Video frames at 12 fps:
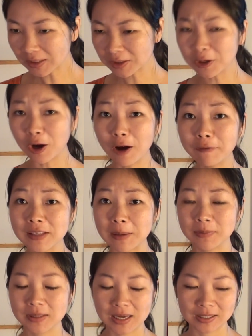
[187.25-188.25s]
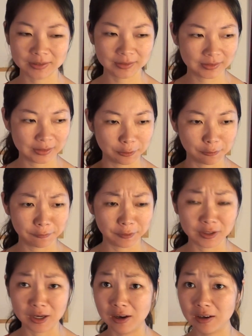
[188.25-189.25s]
So all of them said they don't
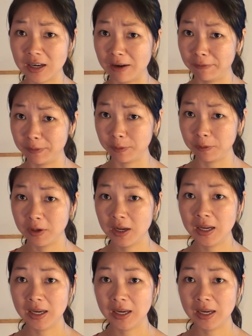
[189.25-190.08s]
feel comfortable.